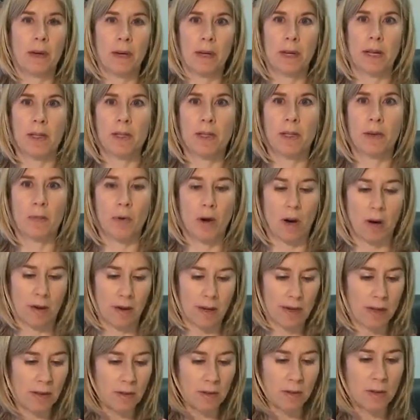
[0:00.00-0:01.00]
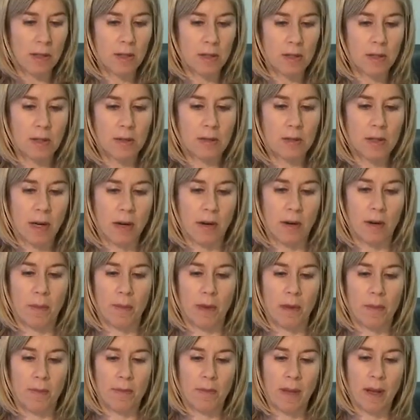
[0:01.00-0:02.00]
But needs some work. It doesn't look too
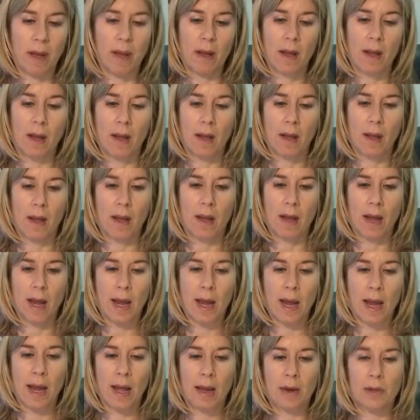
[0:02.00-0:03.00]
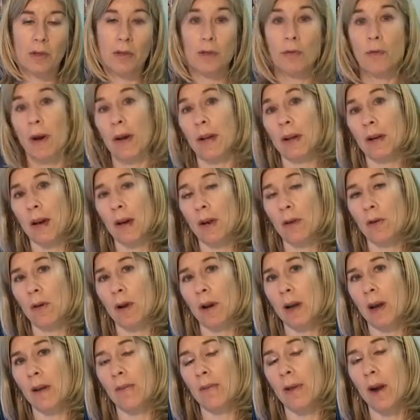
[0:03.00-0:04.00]
terrible. And Greg and I are
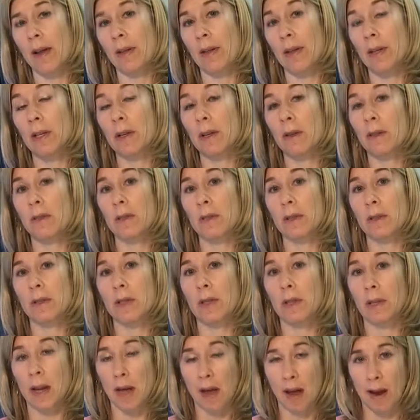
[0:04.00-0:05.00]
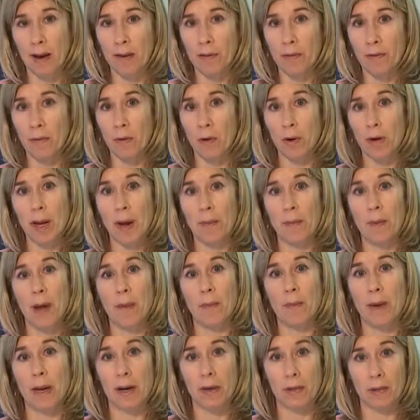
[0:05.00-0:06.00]
going off island today for Cape
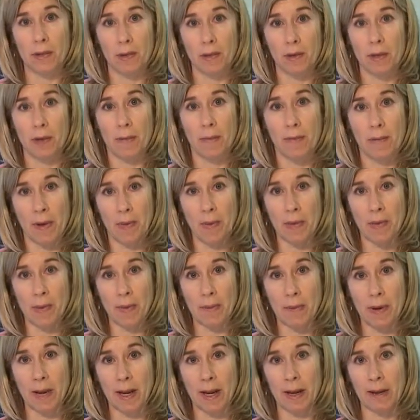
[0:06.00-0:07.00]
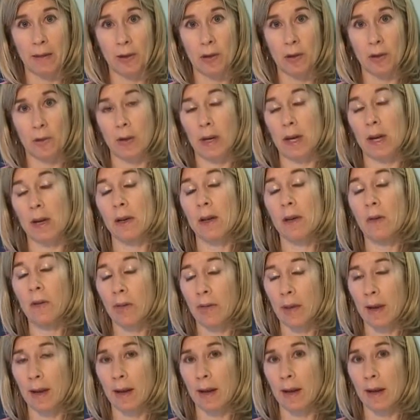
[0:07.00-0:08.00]
Cod Managers monthly meeting. They're doing a new
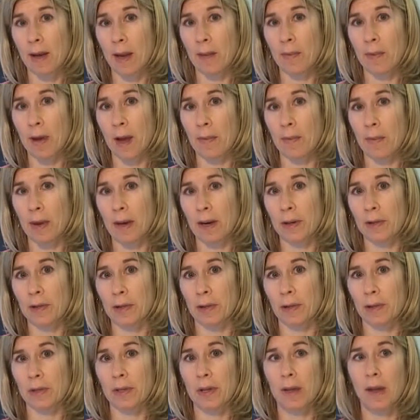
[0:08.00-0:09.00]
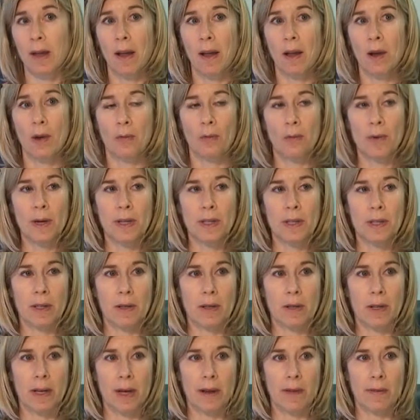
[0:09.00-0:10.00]
thing at Cape Cod Managers.
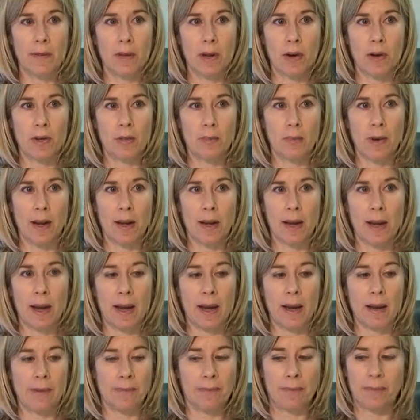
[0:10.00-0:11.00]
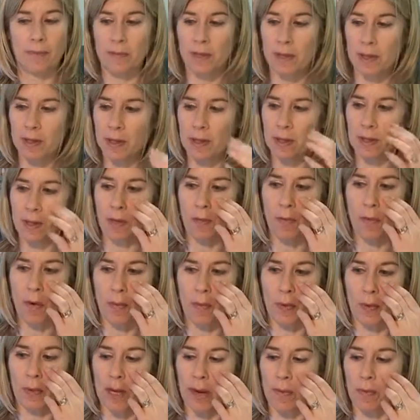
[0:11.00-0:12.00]
Recently, there's been this isn't the
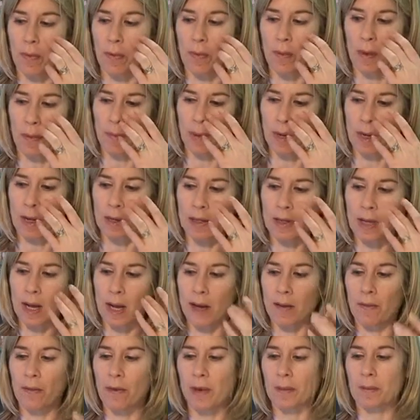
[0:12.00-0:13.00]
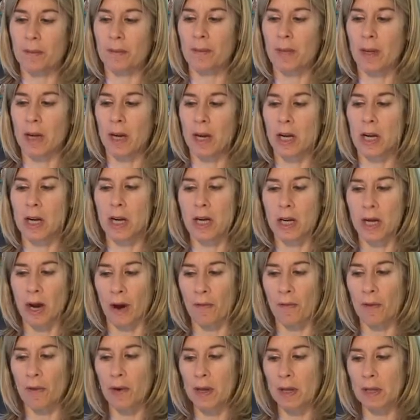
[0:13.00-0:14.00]
formal name of it, but it's kind of a
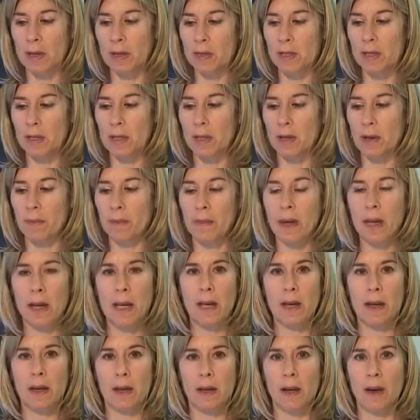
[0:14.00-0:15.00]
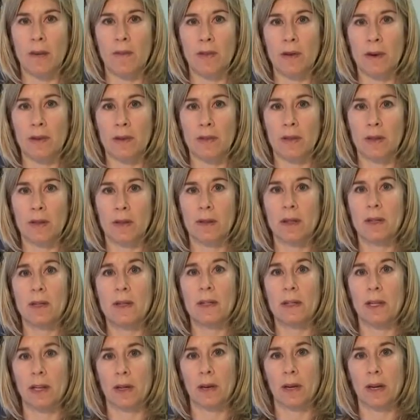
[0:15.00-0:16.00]
governance committee, a governance
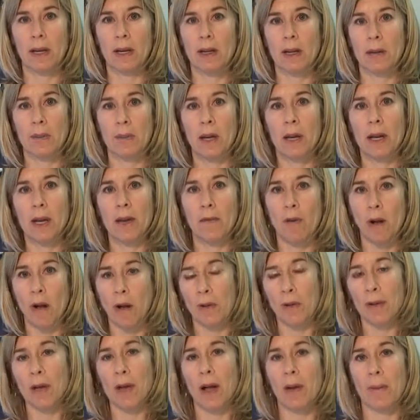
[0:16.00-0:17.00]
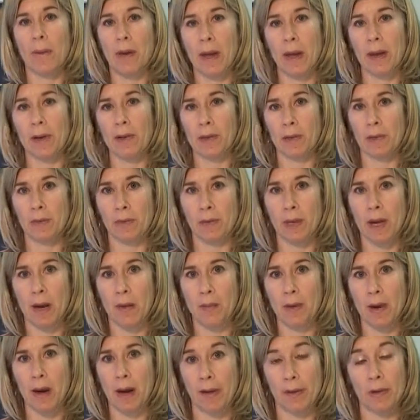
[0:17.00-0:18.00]
steering committee of all the town managers from
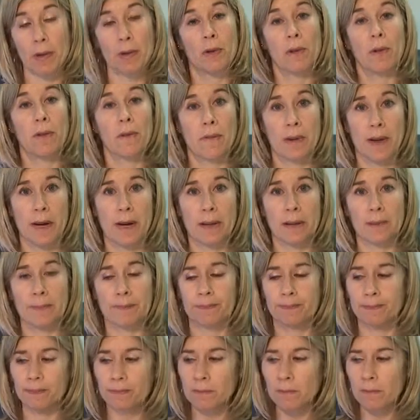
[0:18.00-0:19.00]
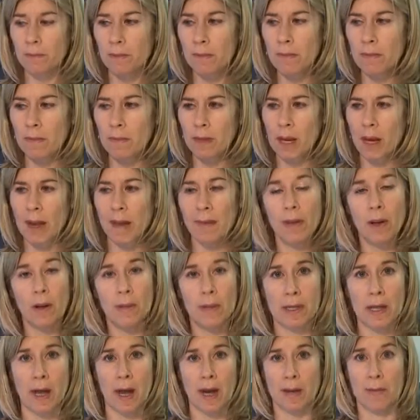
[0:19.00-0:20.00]
Cape and Islands are invited. And
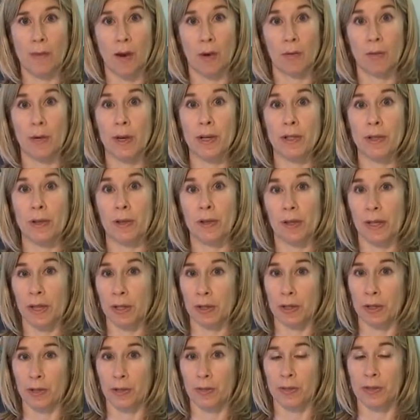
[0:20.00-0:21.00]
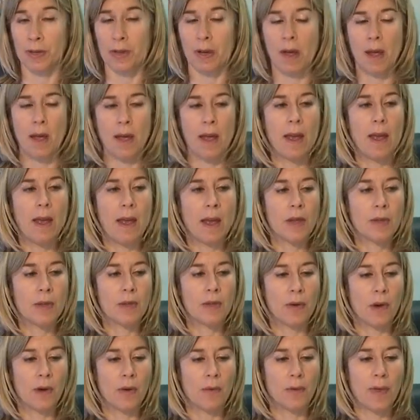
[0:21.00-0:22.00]
they'll be talking about regional issues.
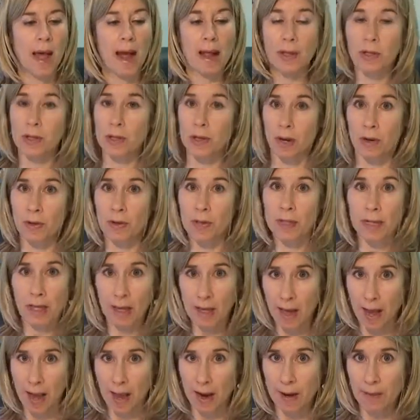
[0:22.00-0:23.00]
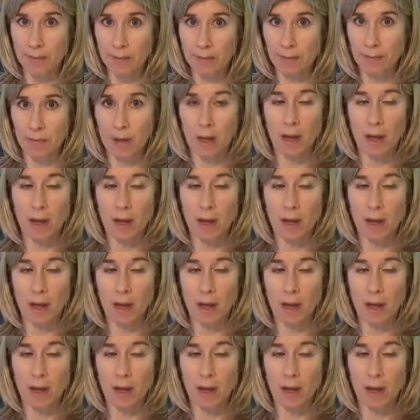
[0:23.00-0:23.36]
So that starts today.